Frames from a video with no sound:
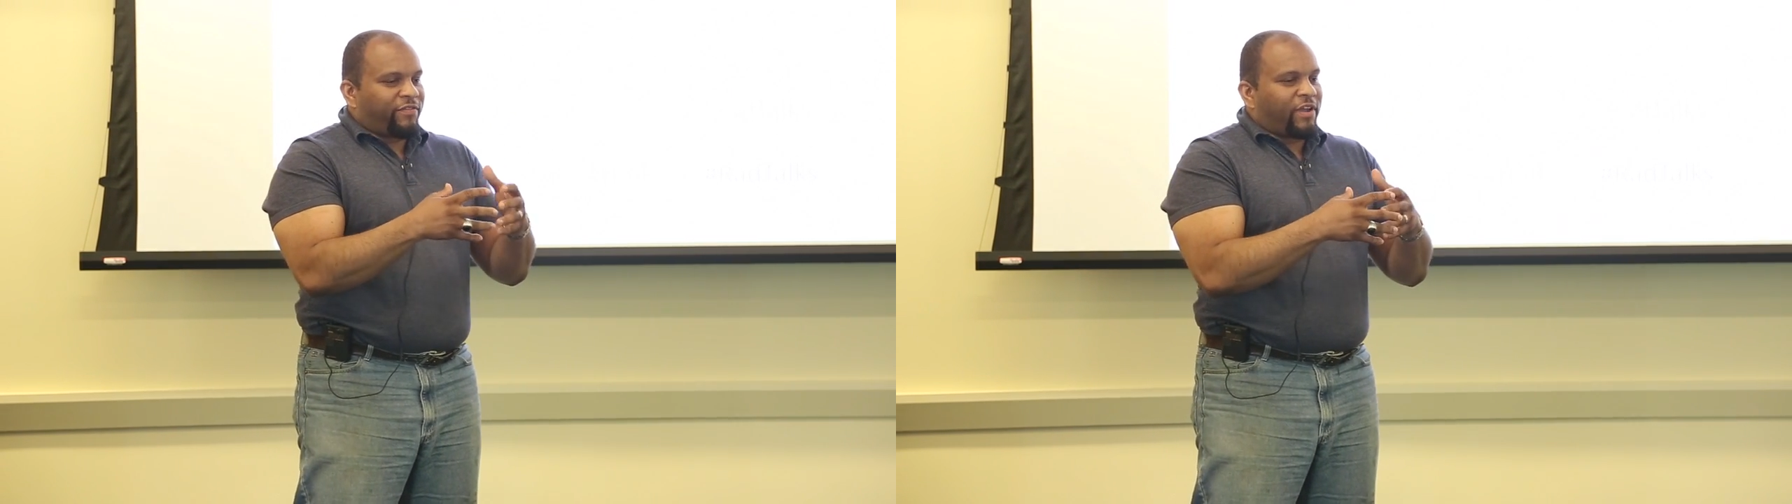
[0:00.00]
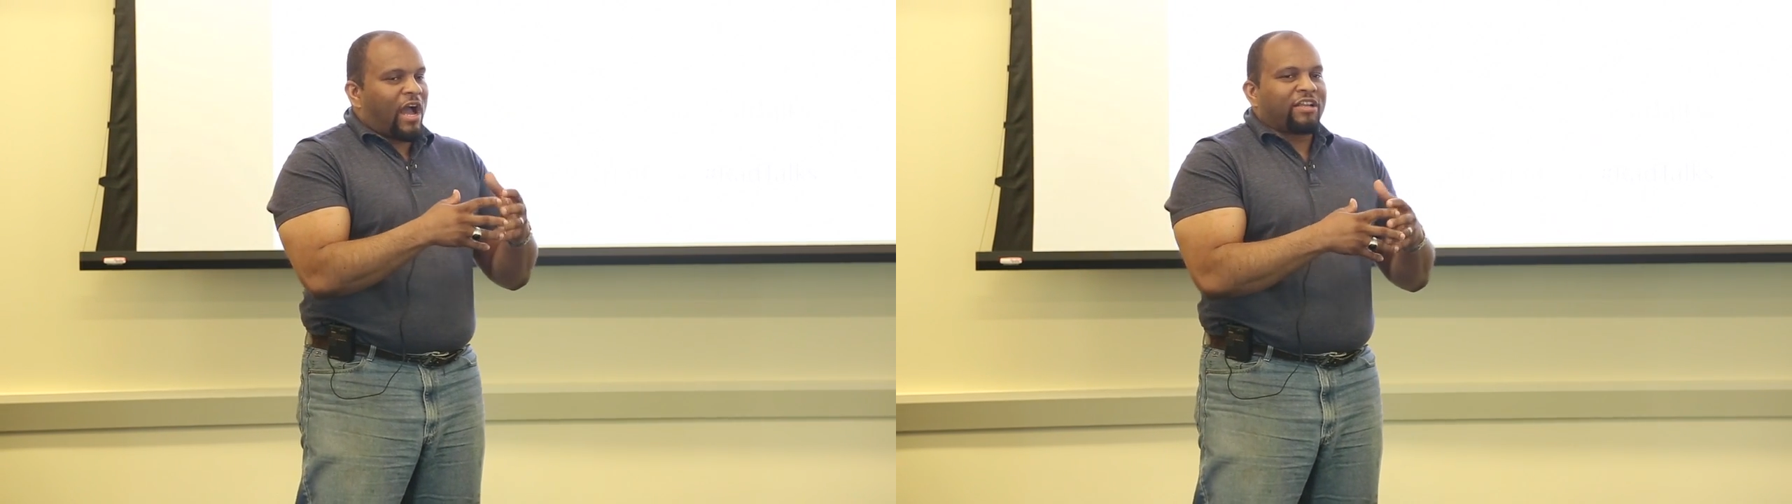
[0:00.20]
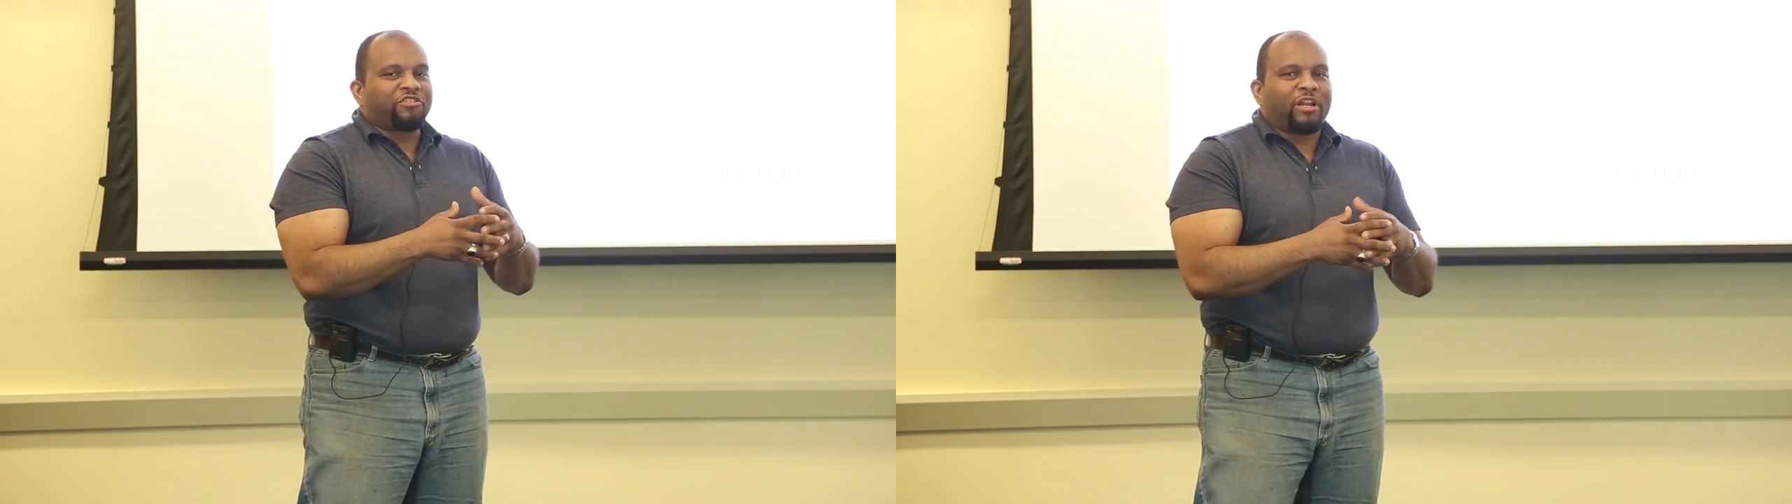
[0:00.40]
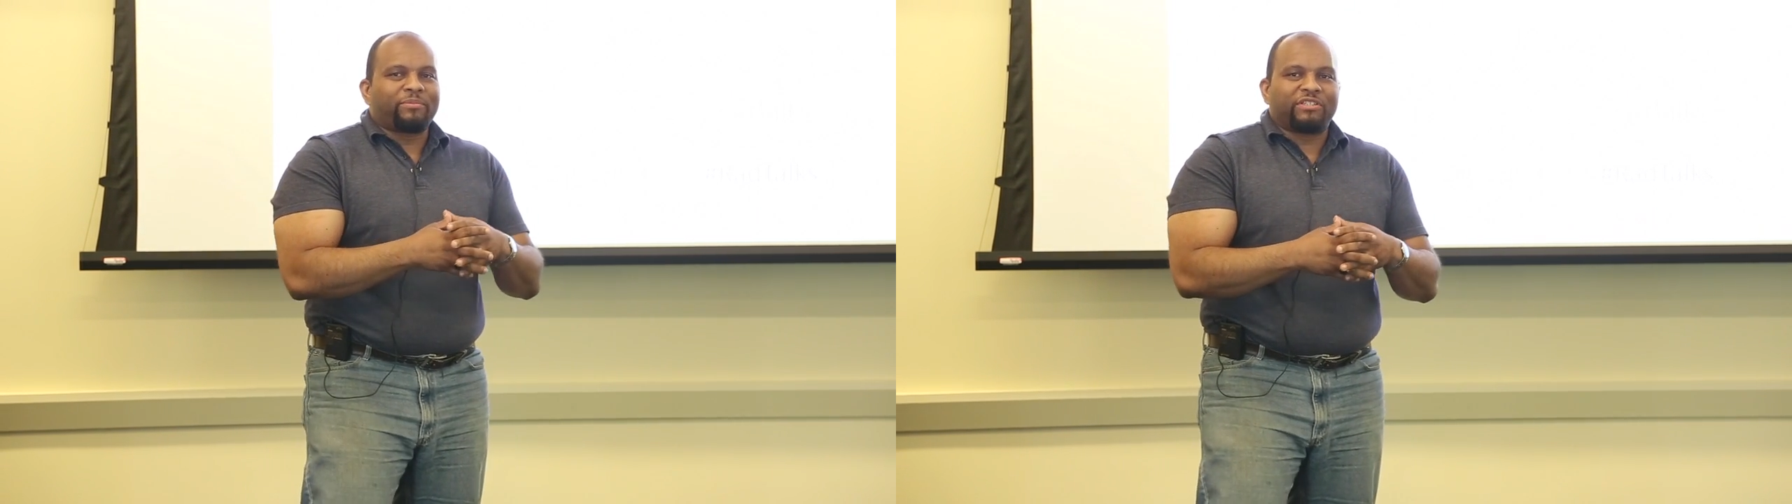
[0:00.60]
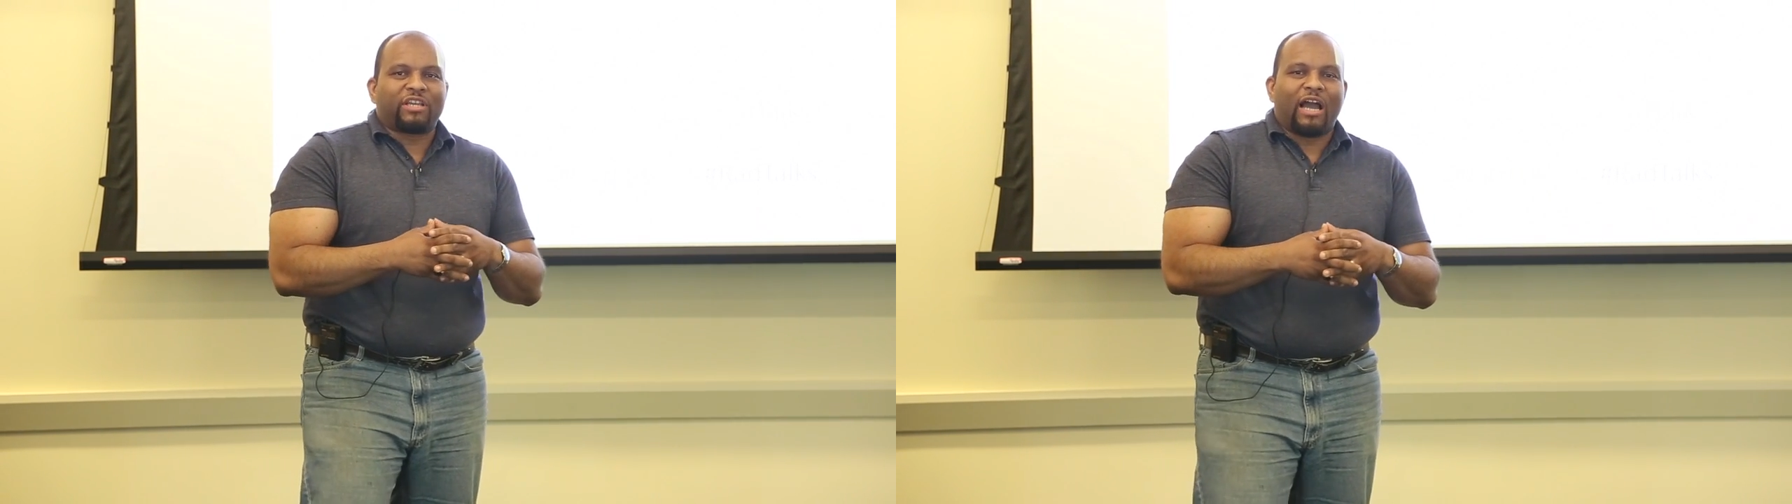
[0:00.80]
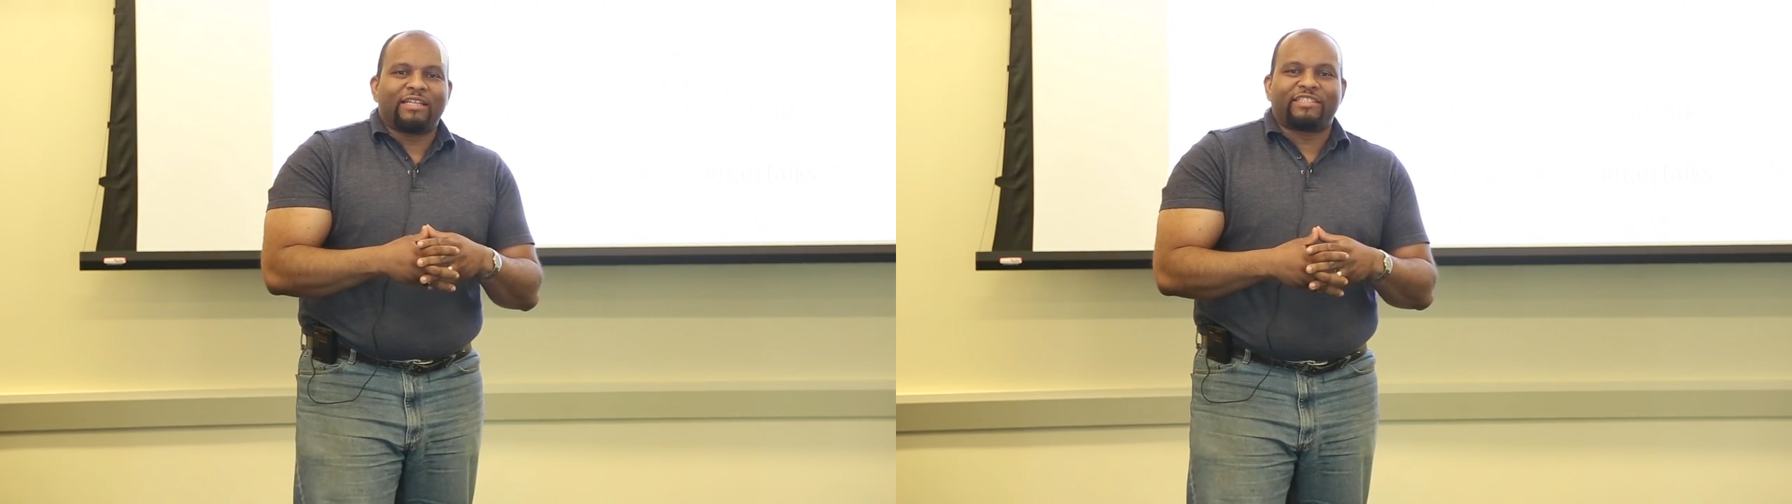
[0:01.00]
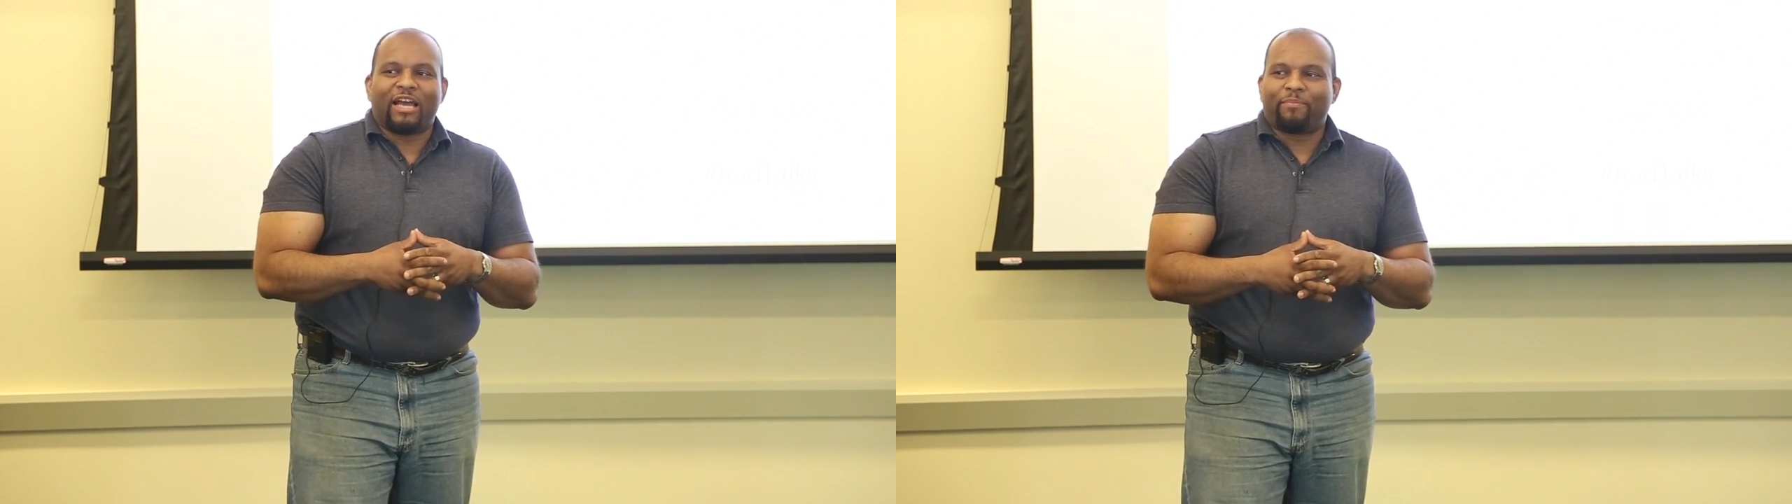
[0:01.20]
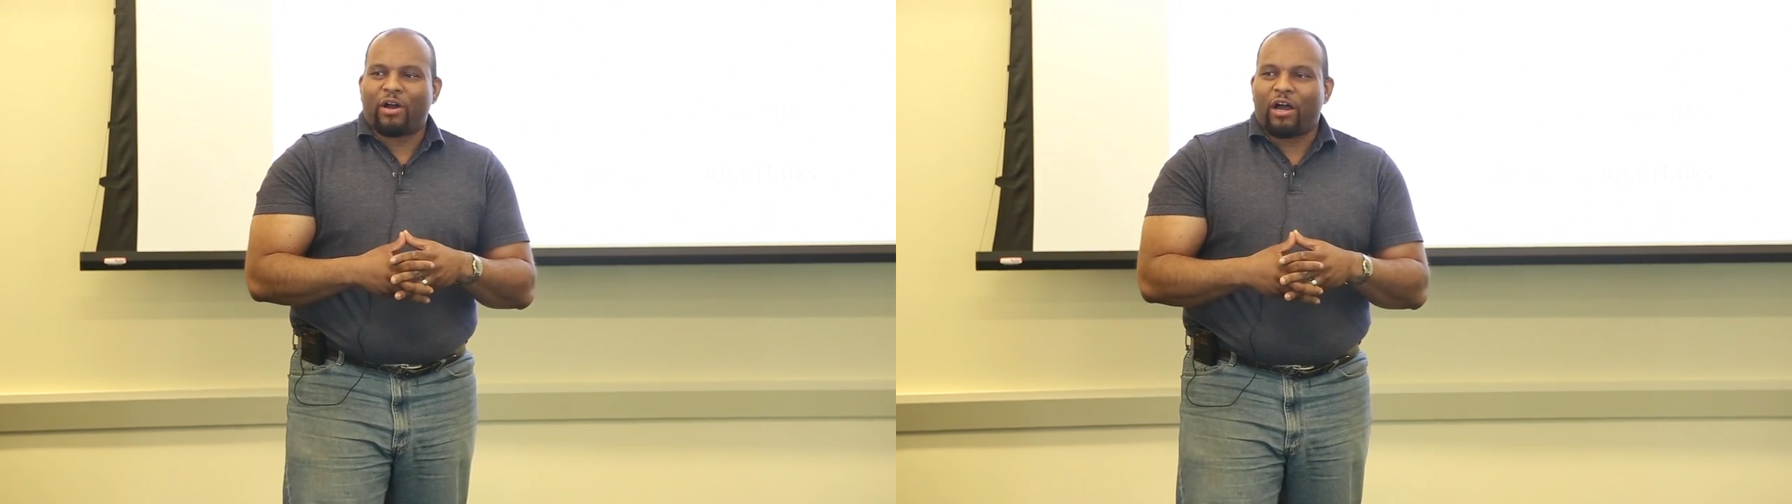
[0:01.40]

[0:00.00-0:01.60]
of conjured up this concept